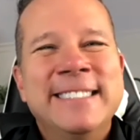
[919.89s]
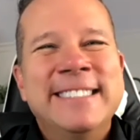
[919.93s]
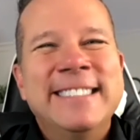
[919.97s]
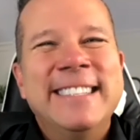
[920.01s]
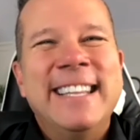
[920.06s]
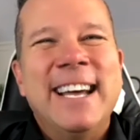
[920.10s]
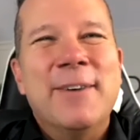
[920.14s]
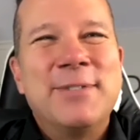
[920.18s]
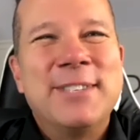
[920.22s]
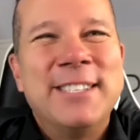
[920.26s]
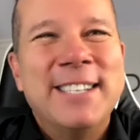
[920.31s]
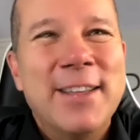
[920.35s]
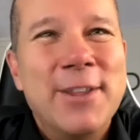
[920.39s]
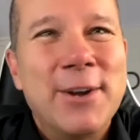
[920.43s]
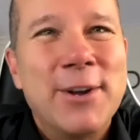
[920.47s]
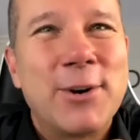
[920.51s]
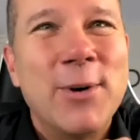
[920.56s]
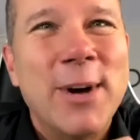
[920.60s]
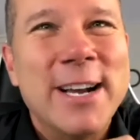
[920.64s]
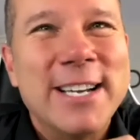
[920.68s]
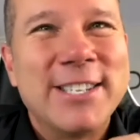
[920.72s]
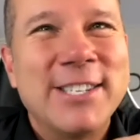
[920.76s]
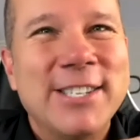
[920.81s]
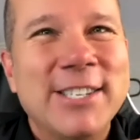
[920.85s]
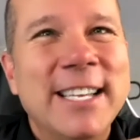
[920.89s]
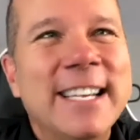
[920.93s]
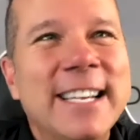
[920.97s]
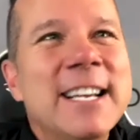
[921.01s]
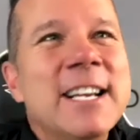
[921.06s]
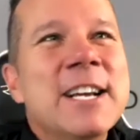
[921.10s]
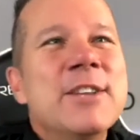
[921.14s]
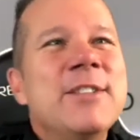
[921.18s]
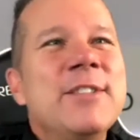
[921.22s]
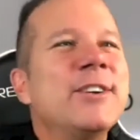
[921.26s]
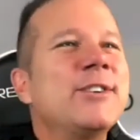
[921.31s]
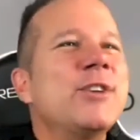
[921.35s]
That was another question that
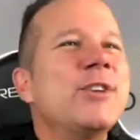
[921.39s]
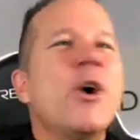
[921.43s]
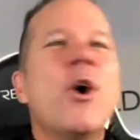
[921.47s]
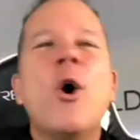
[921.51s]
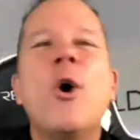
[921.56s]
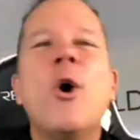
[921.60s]
there's a whole